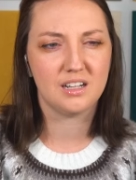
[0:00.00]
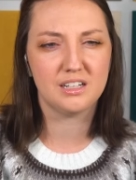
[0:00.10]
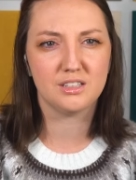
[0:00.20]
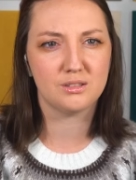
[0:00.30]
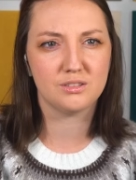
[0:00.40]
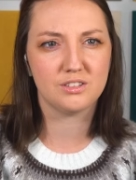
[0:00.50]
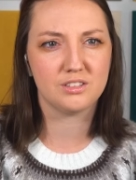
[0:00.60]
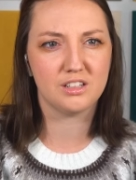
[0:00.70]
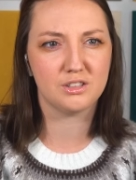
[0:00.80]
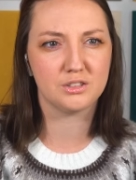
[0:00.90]
I don't
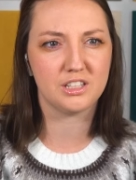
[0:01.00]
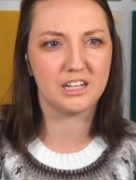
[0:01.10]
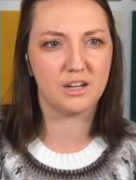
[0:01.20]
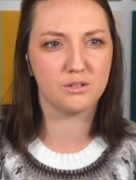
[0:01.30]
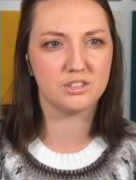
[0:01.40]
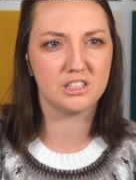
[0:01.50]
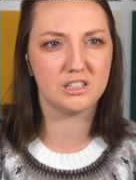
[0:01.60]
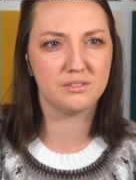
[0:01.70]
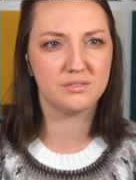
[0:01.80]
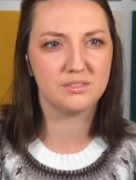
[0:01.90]
understand how it's
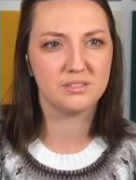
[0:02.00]
enough.